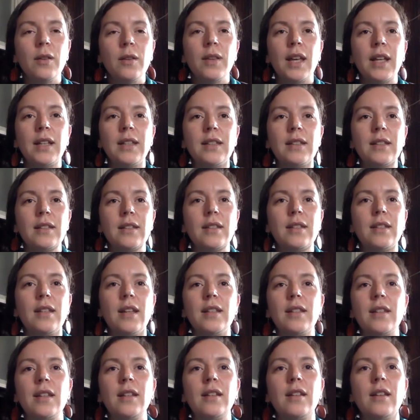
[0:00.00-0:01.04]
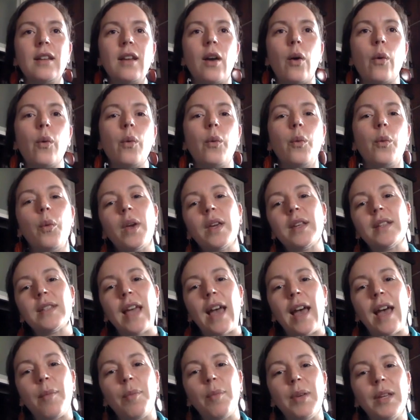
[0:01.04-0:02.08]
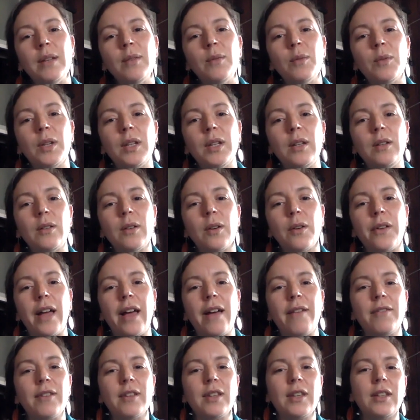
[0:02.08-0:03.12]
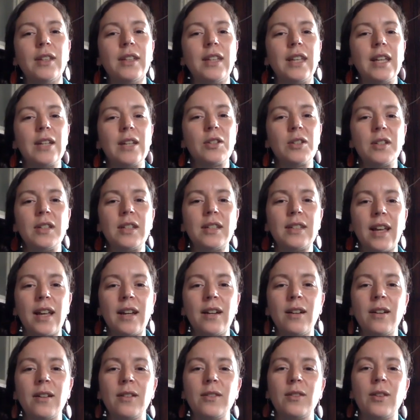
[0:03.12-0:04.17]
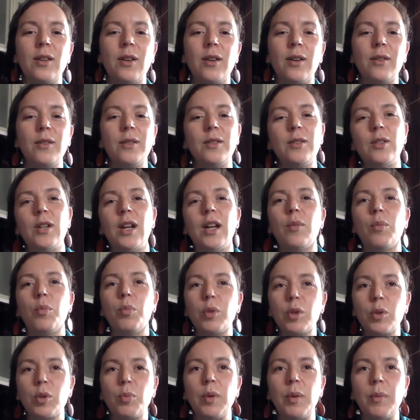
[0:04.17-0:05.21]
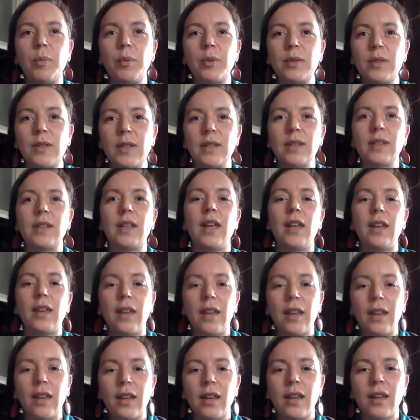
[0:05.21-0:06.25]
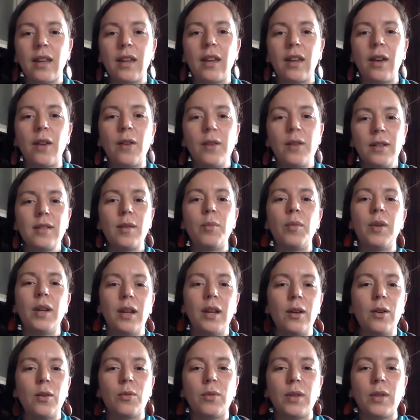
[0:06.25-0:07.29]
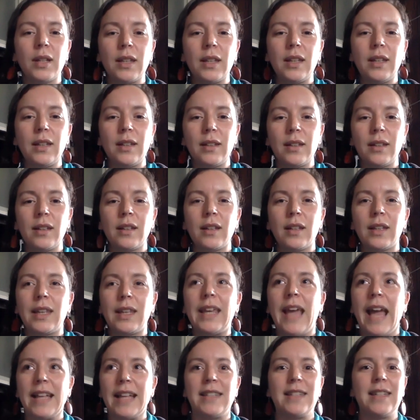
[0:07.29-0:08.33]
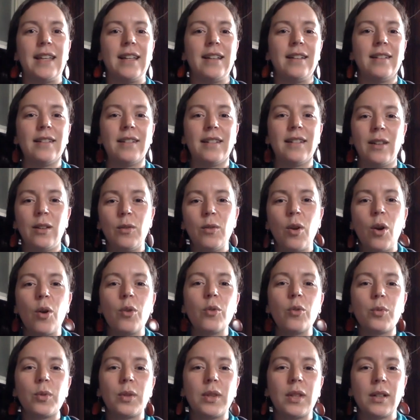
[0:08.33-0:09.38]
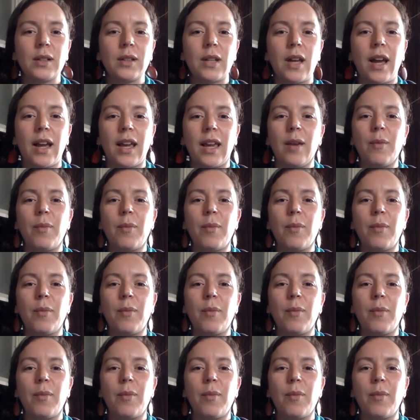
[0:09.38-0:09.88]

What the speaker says: that doesn't always happen when you don't have a good kitchen designer. And so I always try to push people to go to somebody who really gets it, who knows what they're